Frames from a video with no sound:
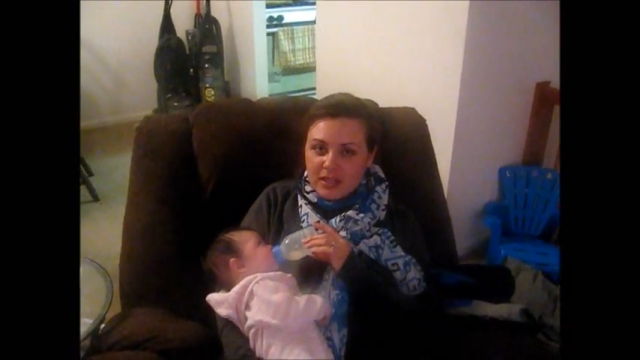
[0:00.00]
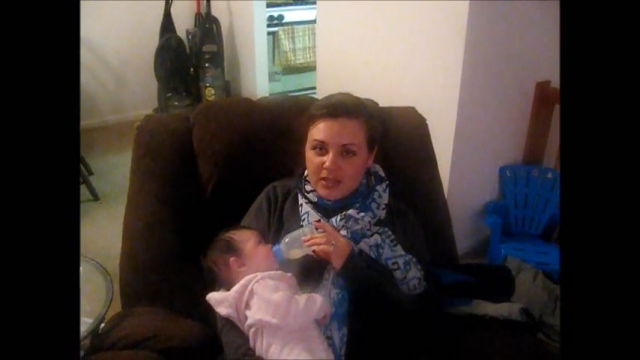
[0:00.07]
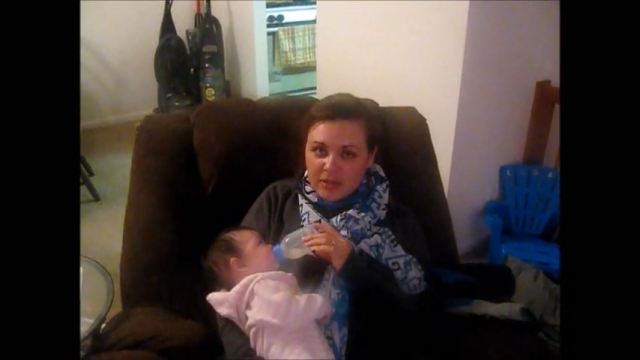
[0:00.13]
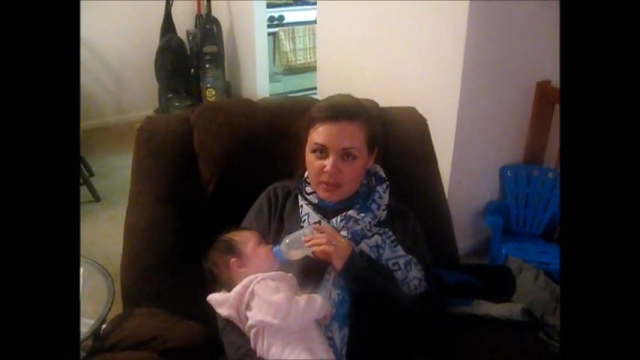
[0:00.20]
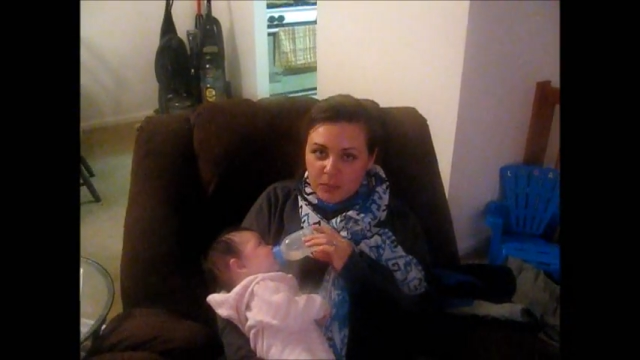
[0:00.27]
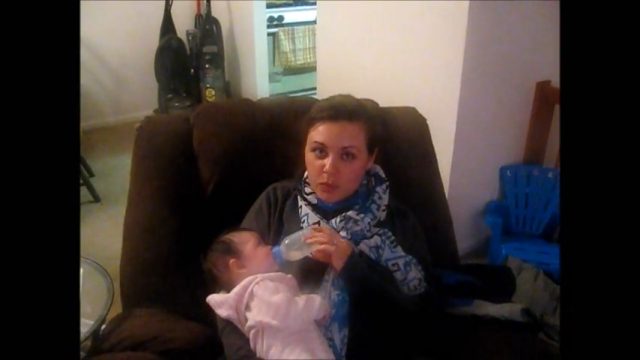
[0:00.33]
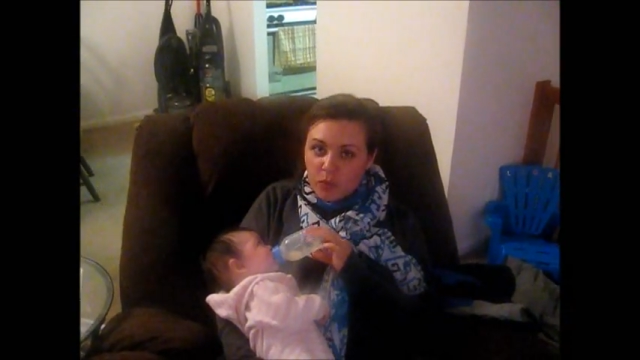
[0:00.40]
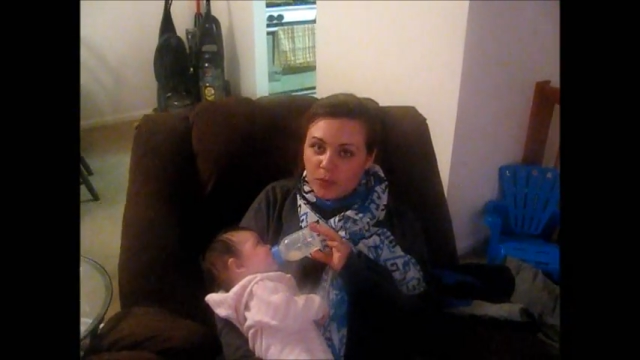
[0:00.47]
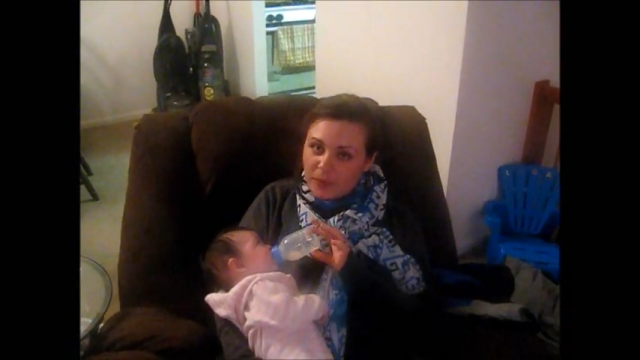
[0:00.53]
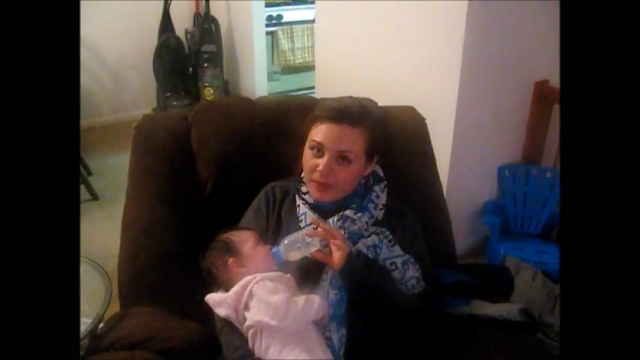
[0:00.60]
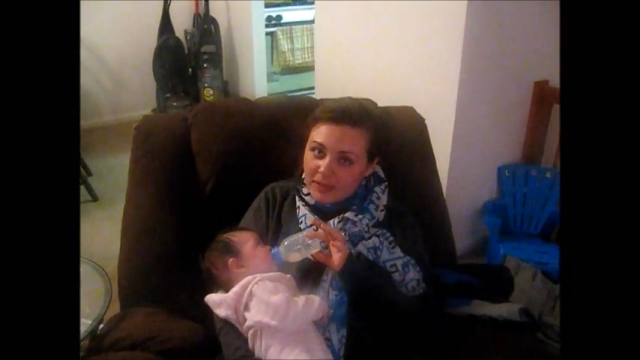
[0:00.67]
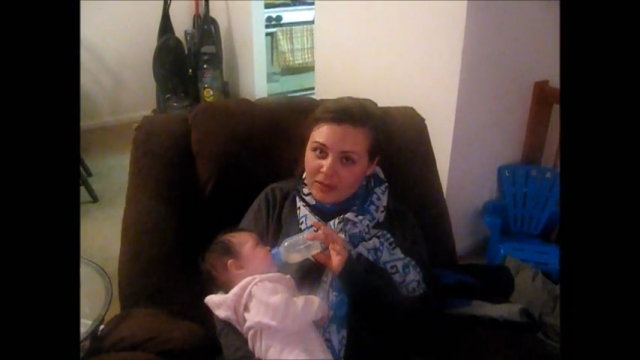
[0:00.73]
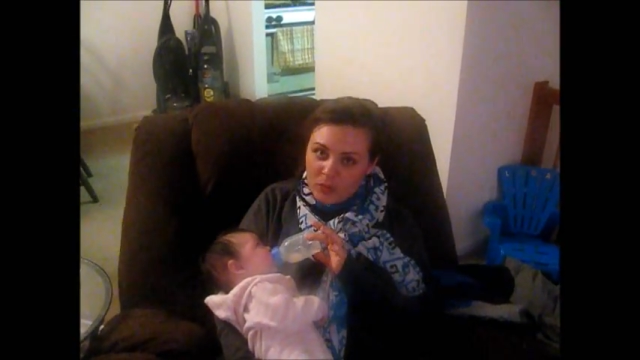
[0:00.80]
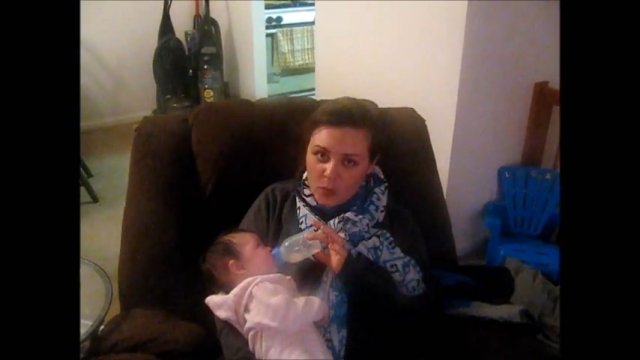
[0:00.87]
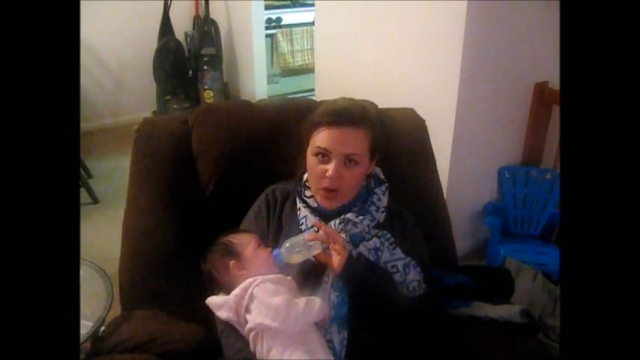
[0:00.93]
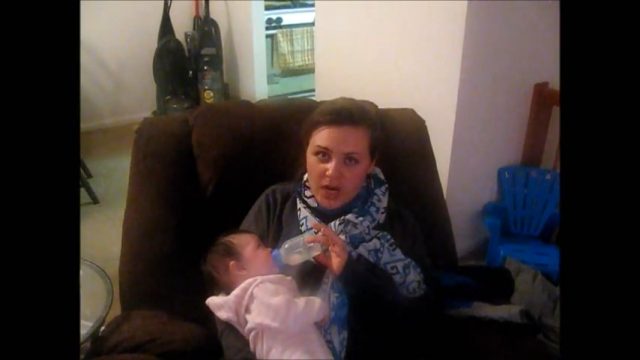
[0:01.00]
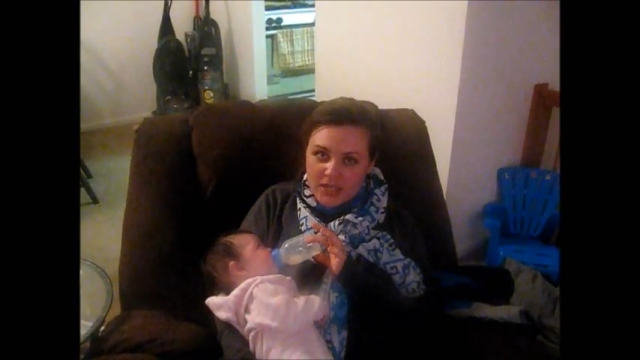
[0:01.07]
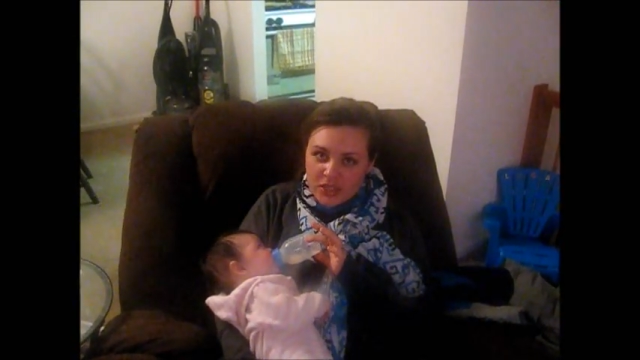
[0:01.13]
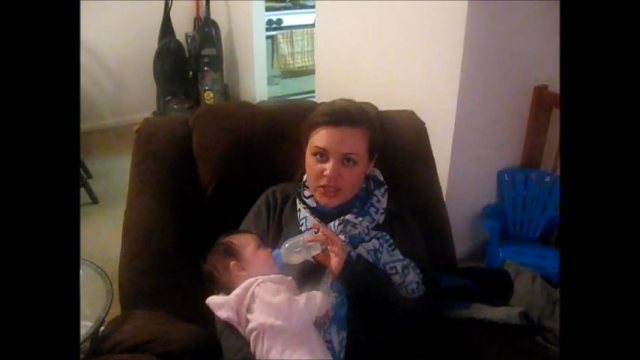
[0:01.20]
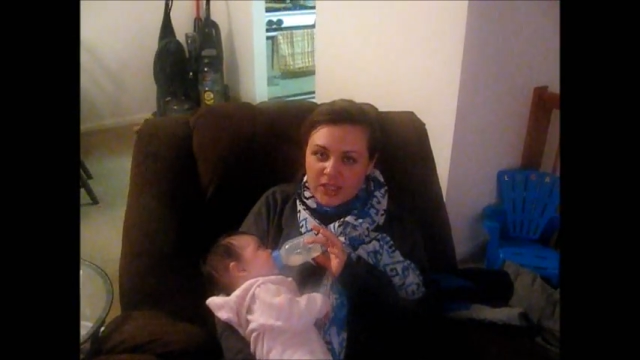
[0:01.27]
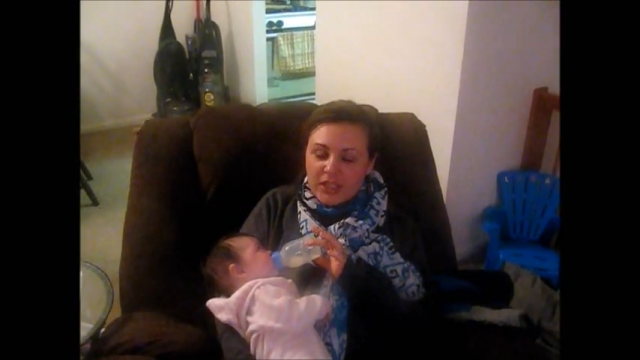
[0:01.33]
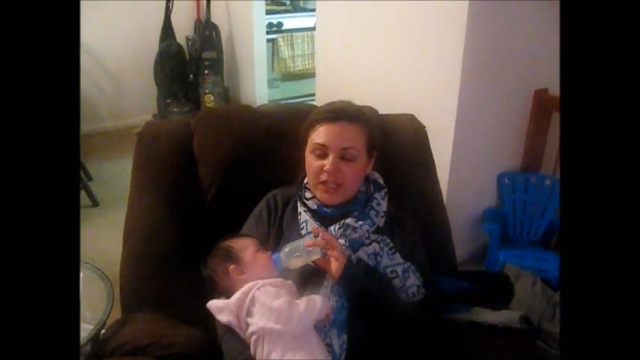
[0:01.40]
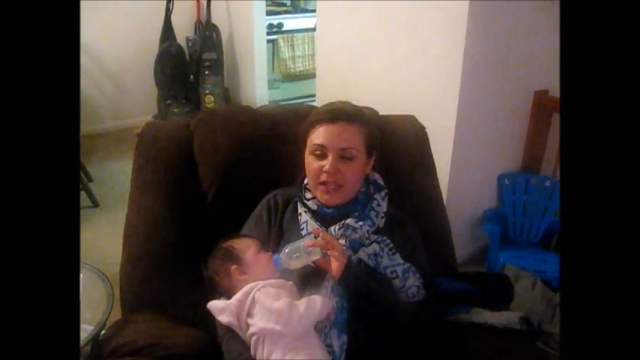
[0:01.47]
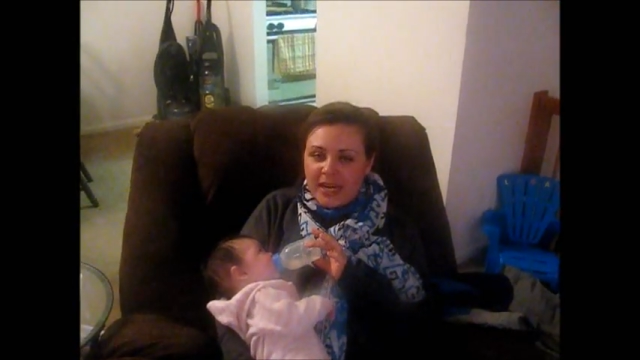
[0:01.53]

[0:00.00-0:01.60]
the poop in the washer,